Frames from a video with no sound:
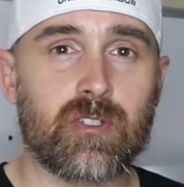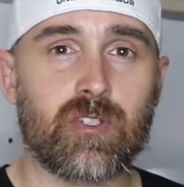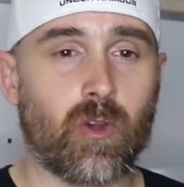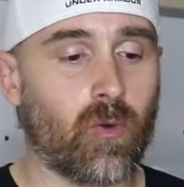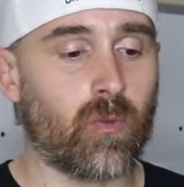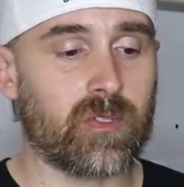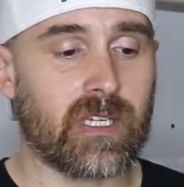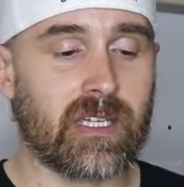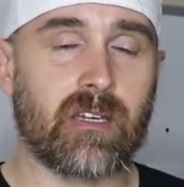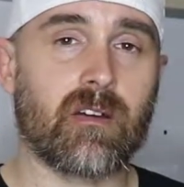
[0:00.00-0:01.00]
so to
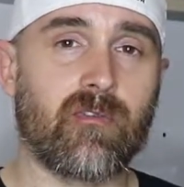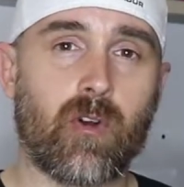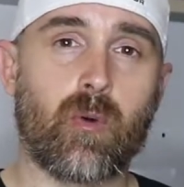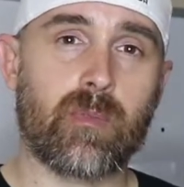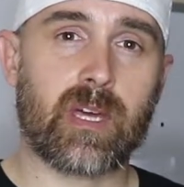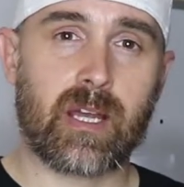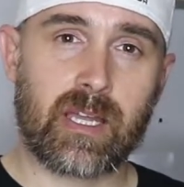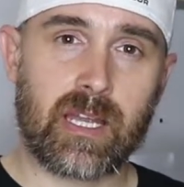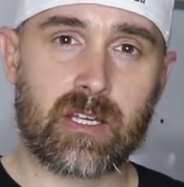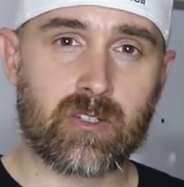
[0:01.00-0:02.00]
get a foam that I
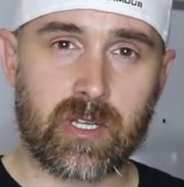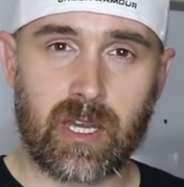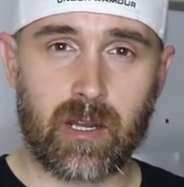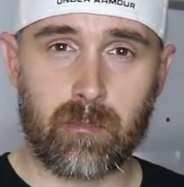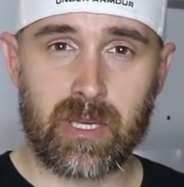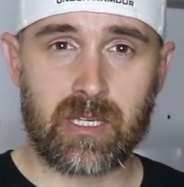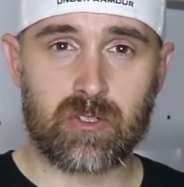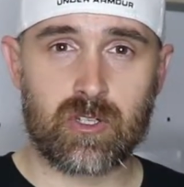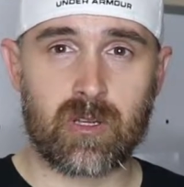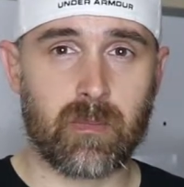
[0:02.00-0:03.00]
can actually kind of
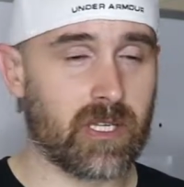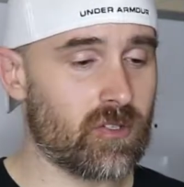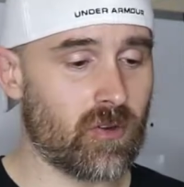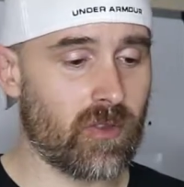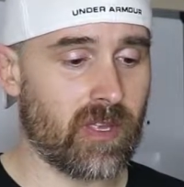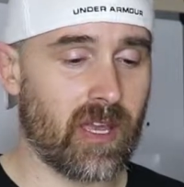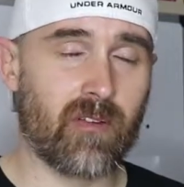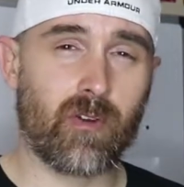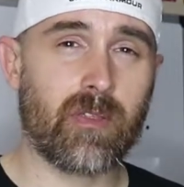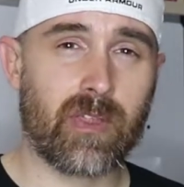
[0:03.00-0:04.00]
pinch and make sure that
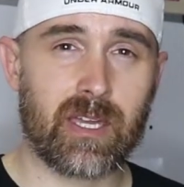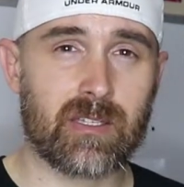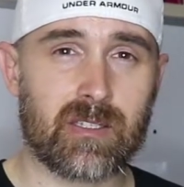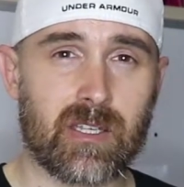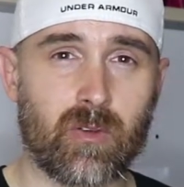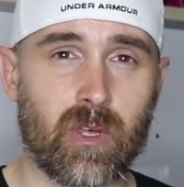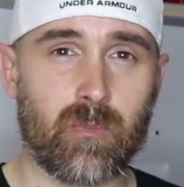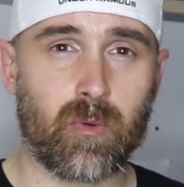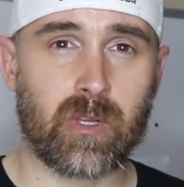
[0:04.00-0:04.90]
everything is sealed up